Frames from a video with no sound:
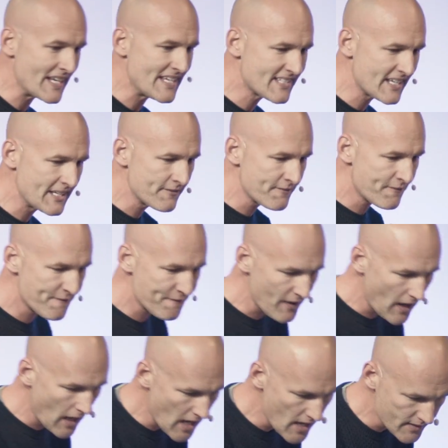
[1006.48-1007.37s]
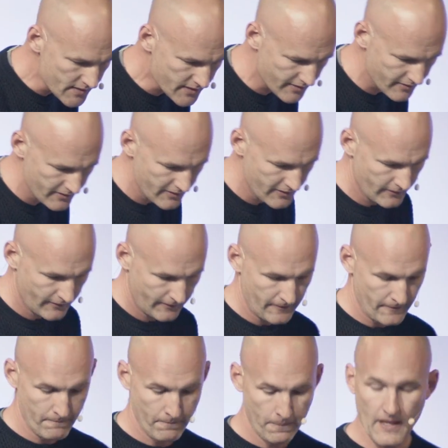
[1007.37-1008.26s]
is in flood.
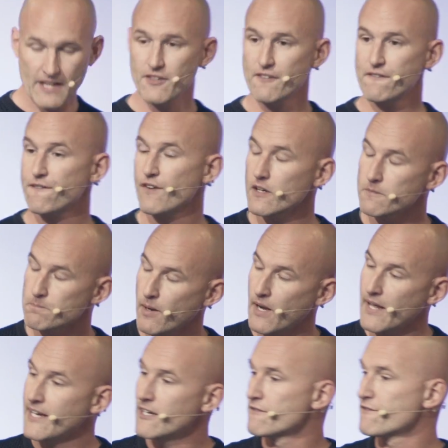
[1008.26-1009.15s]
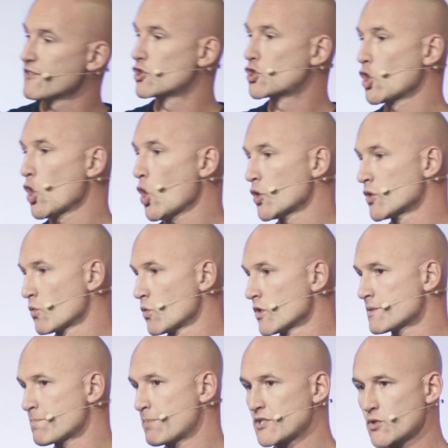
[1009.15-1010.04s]
And the floodplain of the Jordan
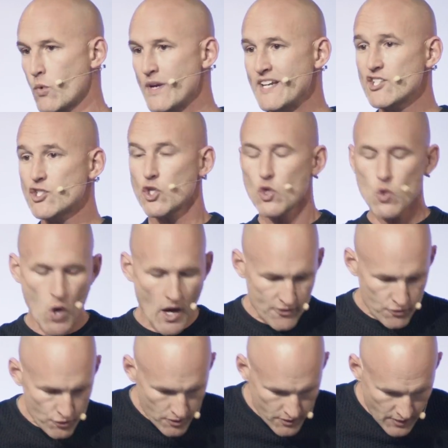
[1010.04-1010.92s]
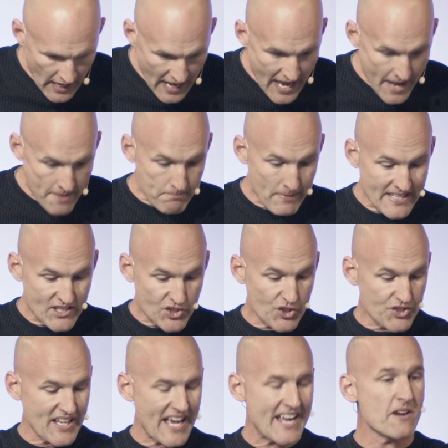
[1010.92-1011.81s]
was between 200
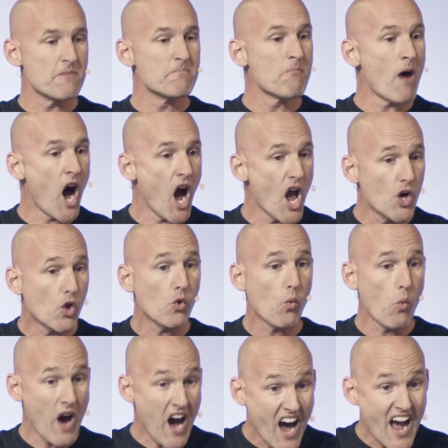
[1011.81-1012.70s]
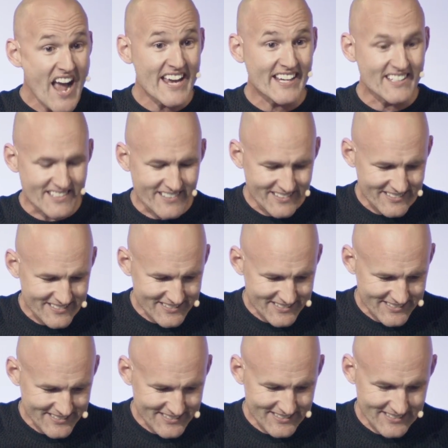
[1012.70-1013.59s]
meters and a mile wide.
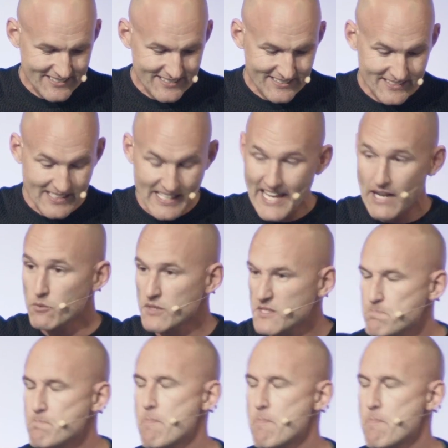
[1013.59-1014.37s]
It was